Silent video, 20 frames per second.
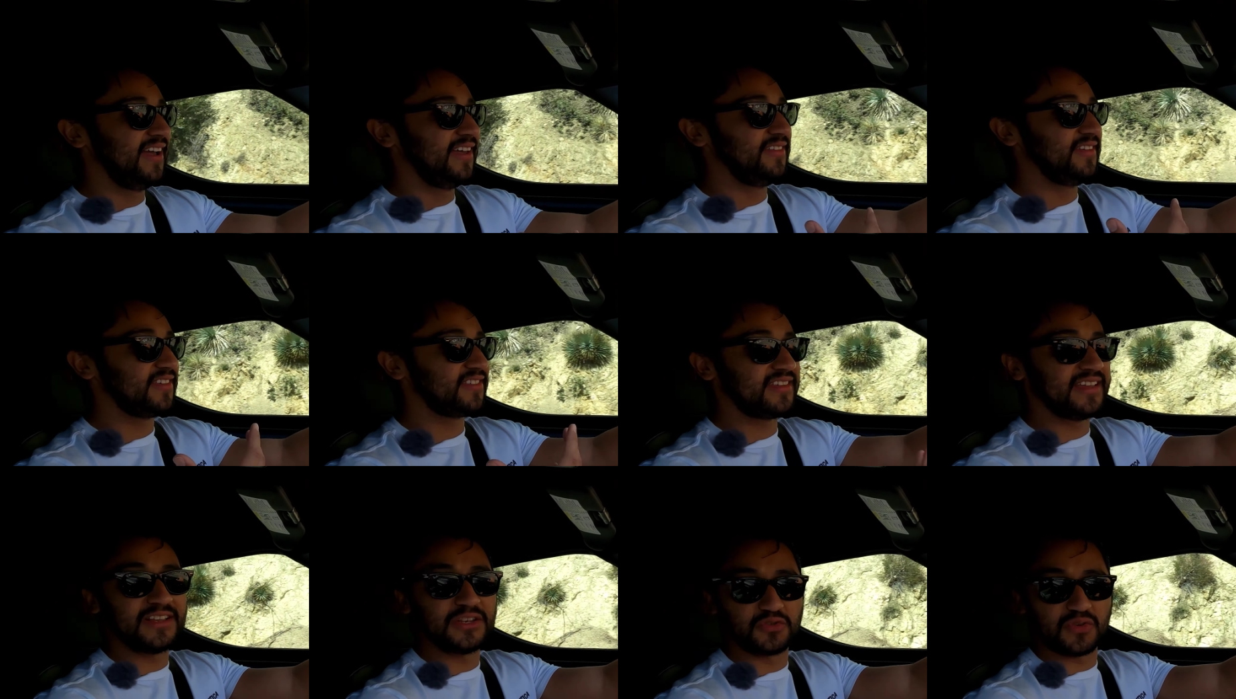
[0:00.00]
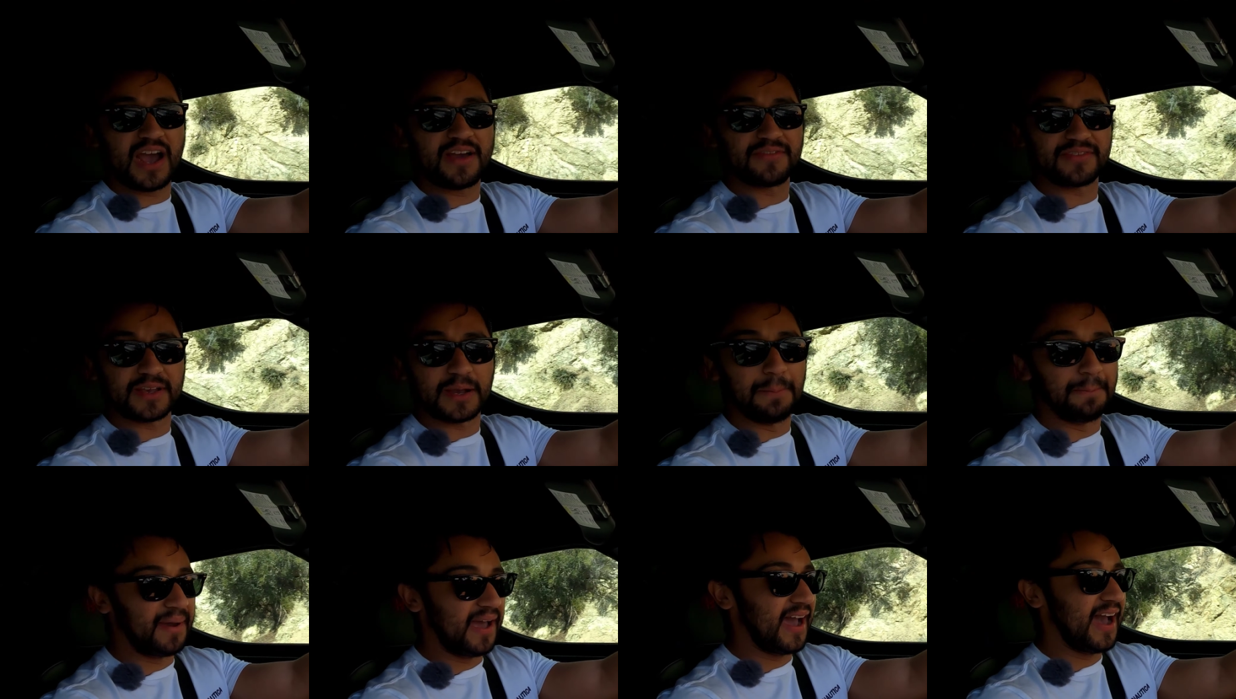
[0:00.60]
this thing drives
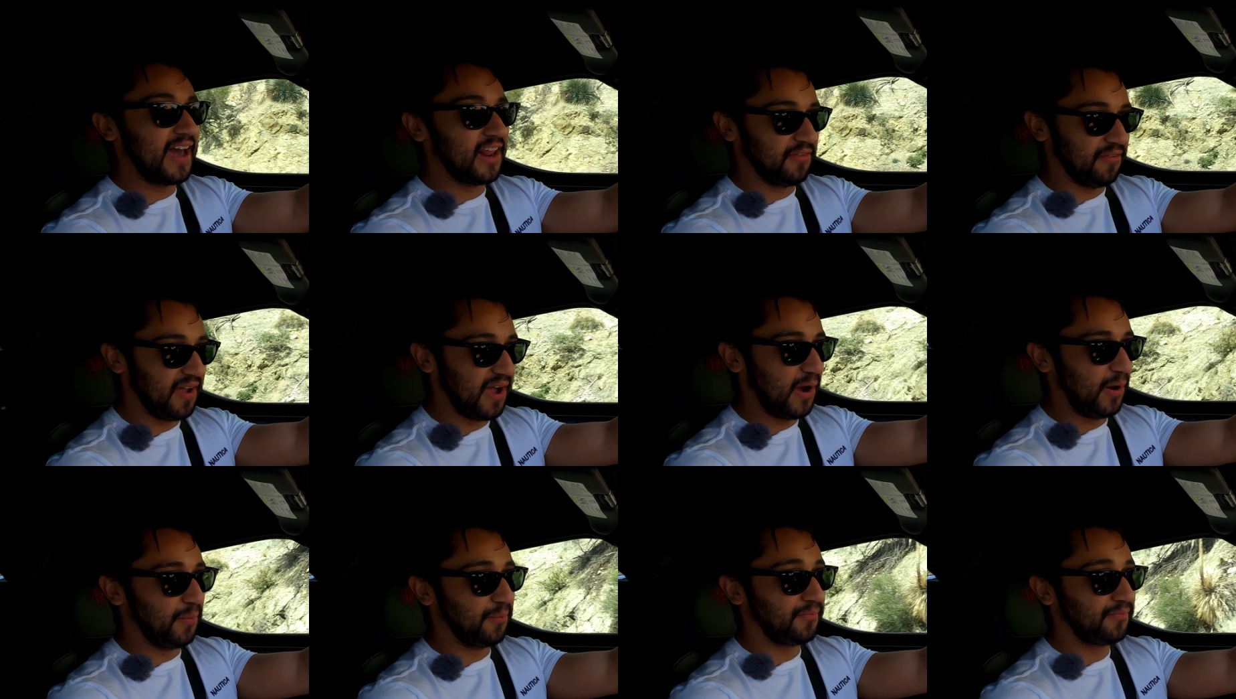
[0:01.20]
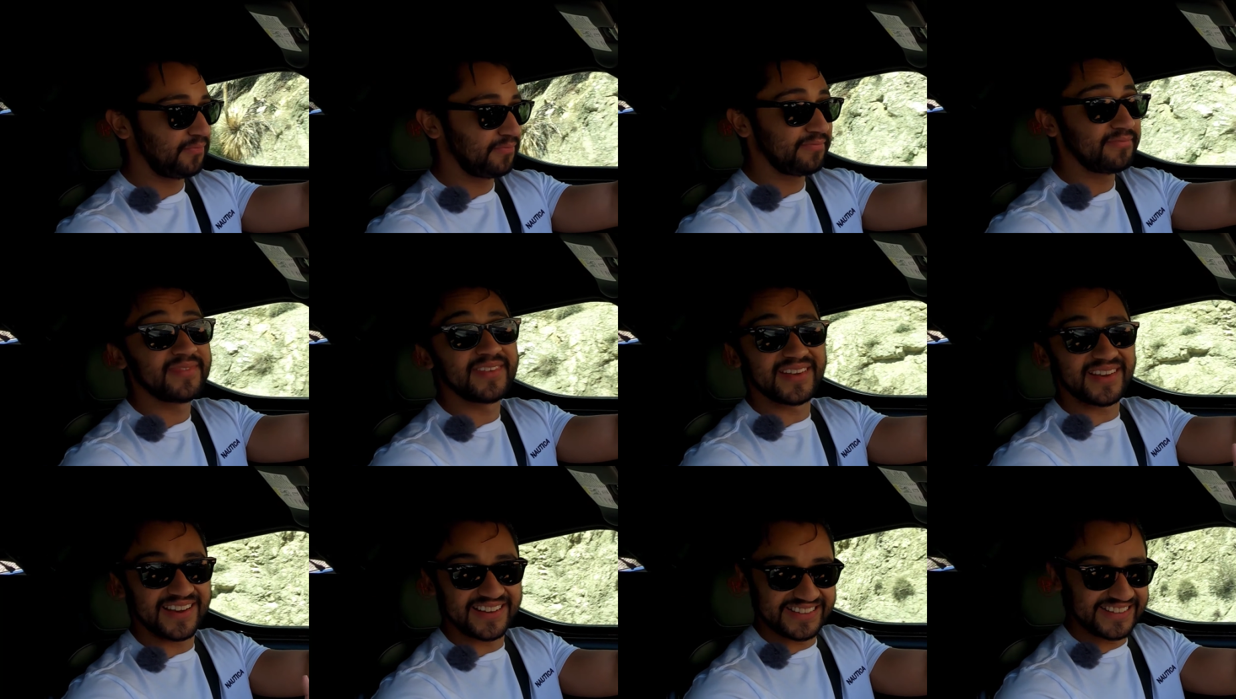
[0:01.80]
like a bat out of hell,
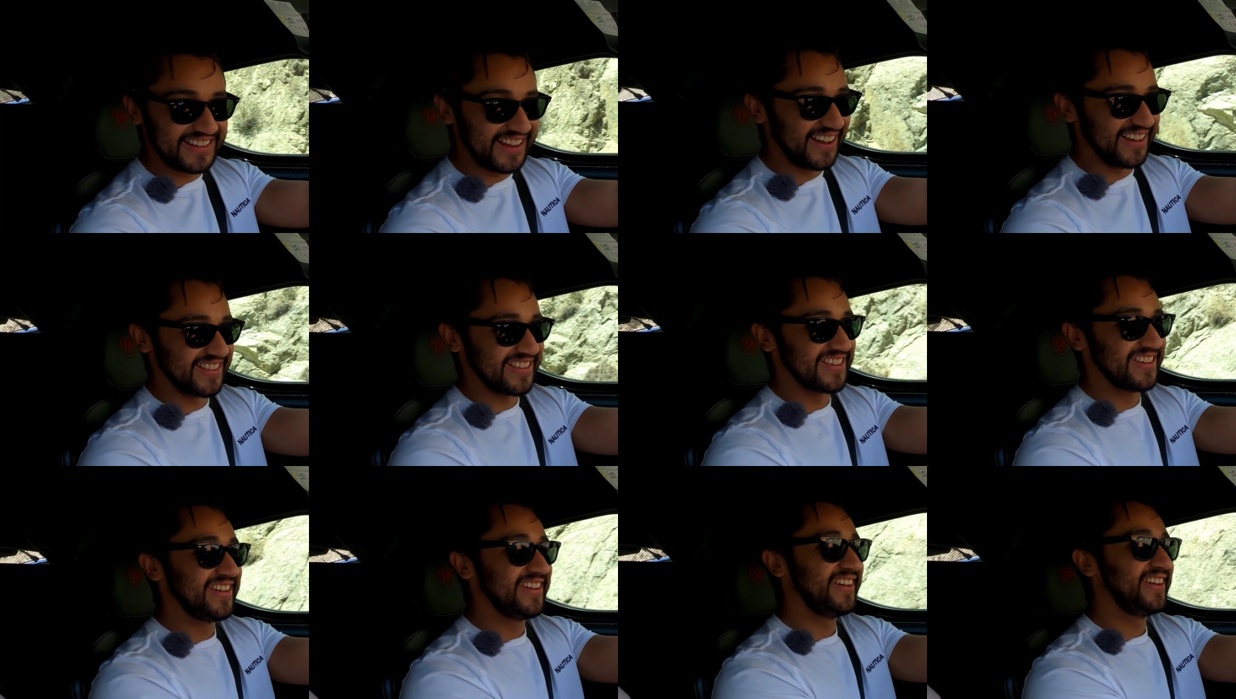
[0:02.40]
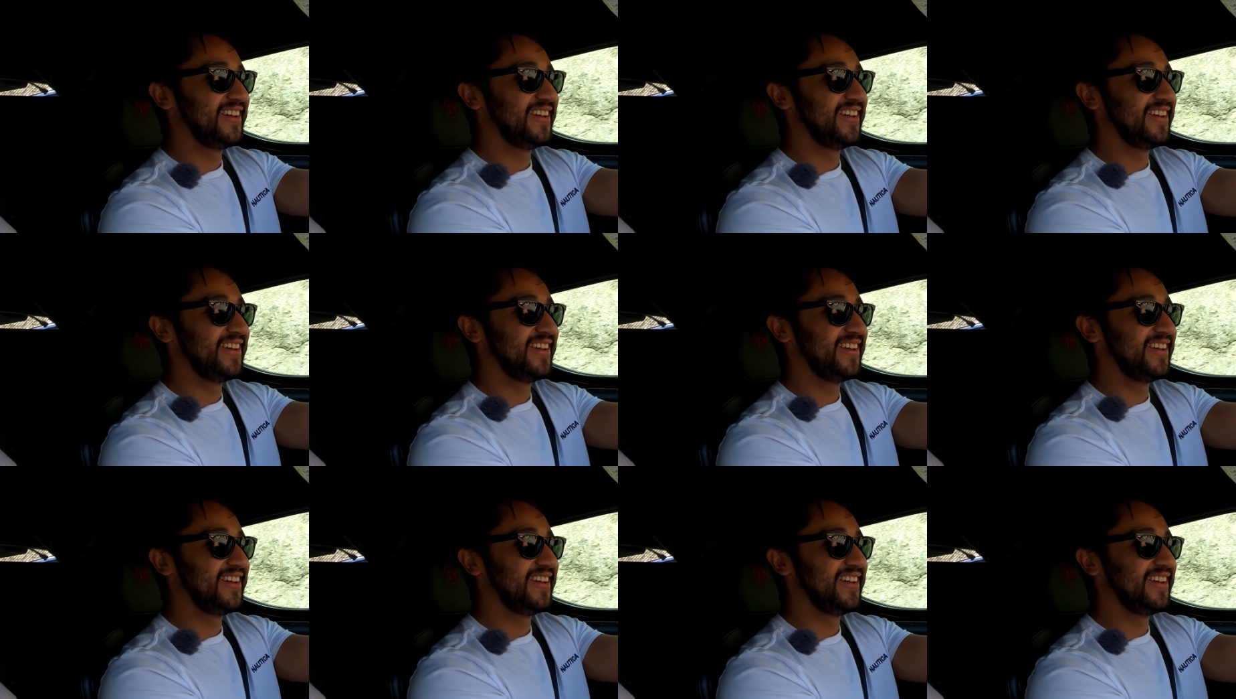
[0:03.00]
because it does.